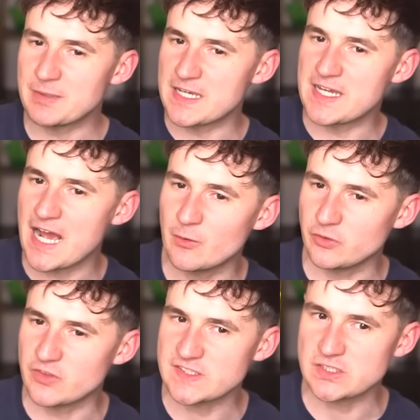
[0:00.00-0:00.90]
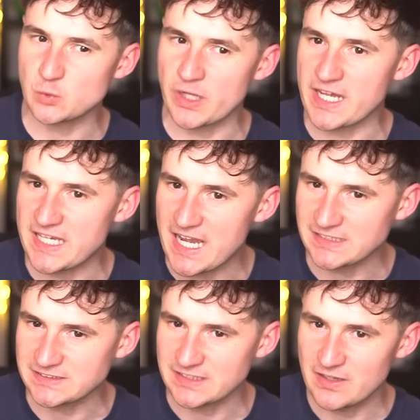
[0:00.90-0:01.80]
and now this is what I
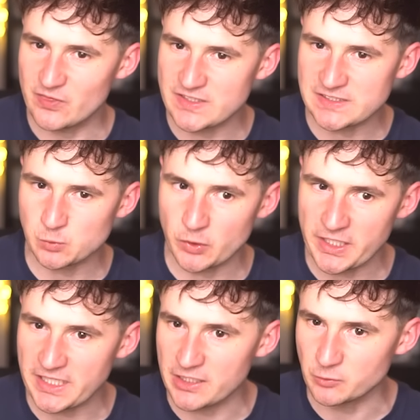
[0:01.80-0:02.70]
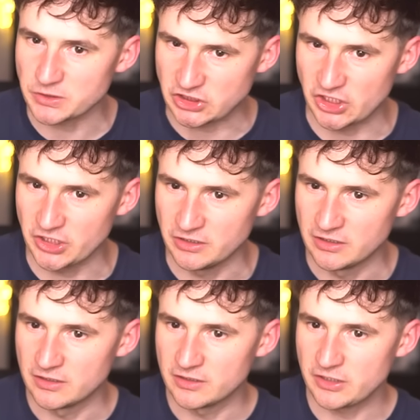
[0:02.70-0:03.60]
get. This is what I get in return.
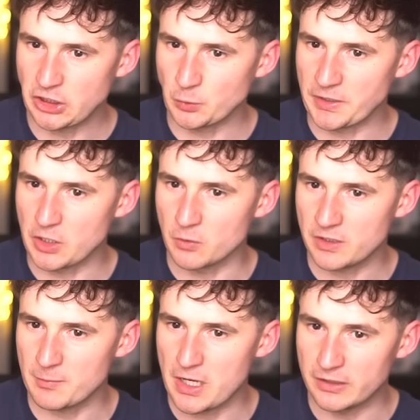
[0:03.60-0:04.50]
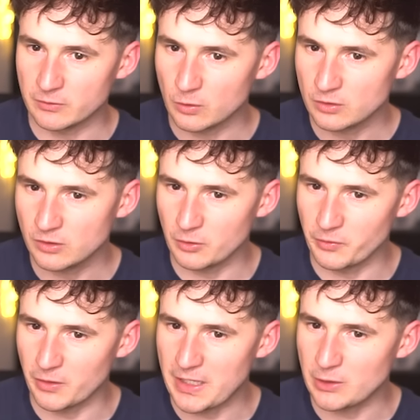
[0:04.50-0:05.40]
Here we go. Come on. Oh,
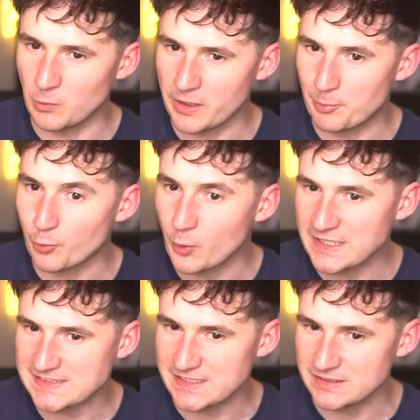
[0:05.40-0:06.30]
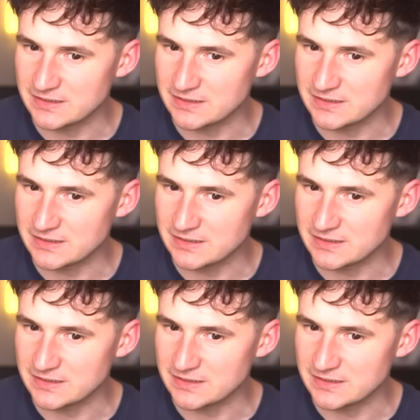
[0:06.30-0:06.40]
no. I don't want to press it.